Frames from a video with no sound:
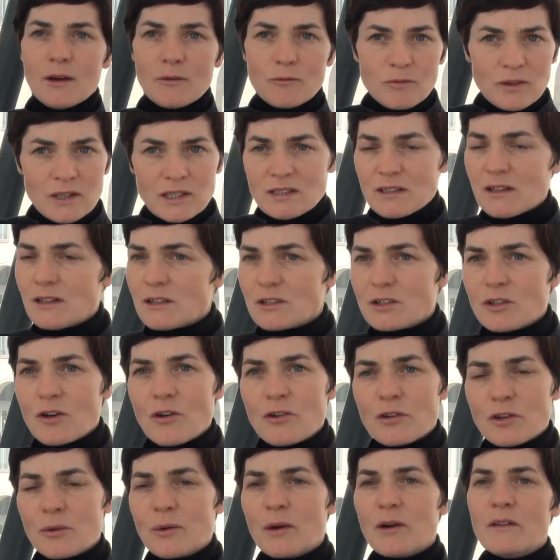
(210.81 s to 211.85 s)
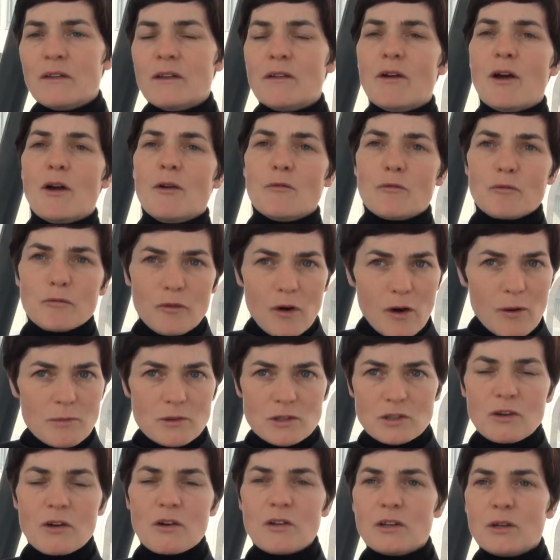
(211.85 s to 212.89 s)
retailers can't do it on their own,
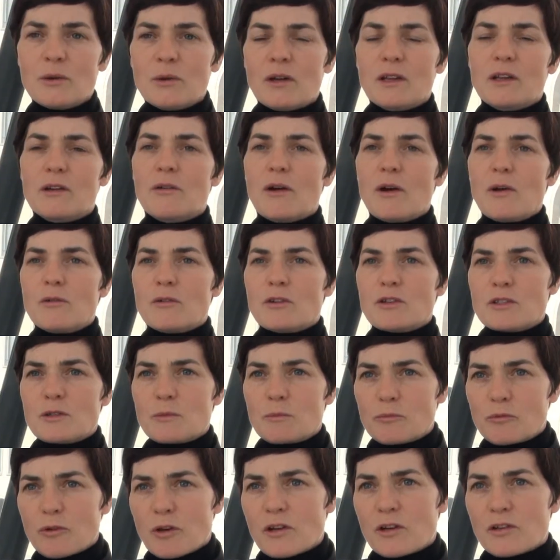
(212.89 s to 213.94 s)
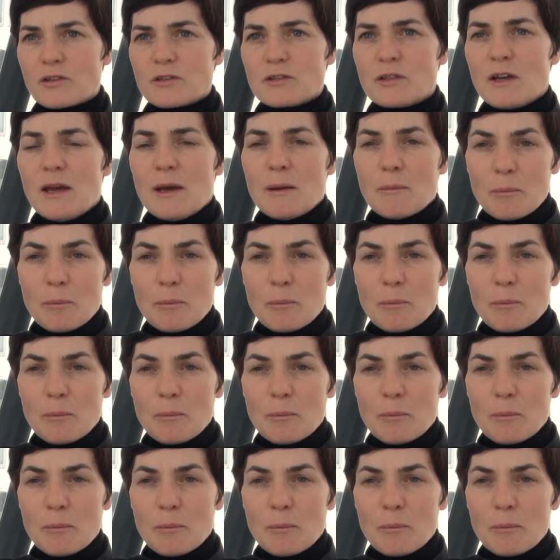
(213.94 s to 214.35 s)
farmers can't do it on their own, because the products,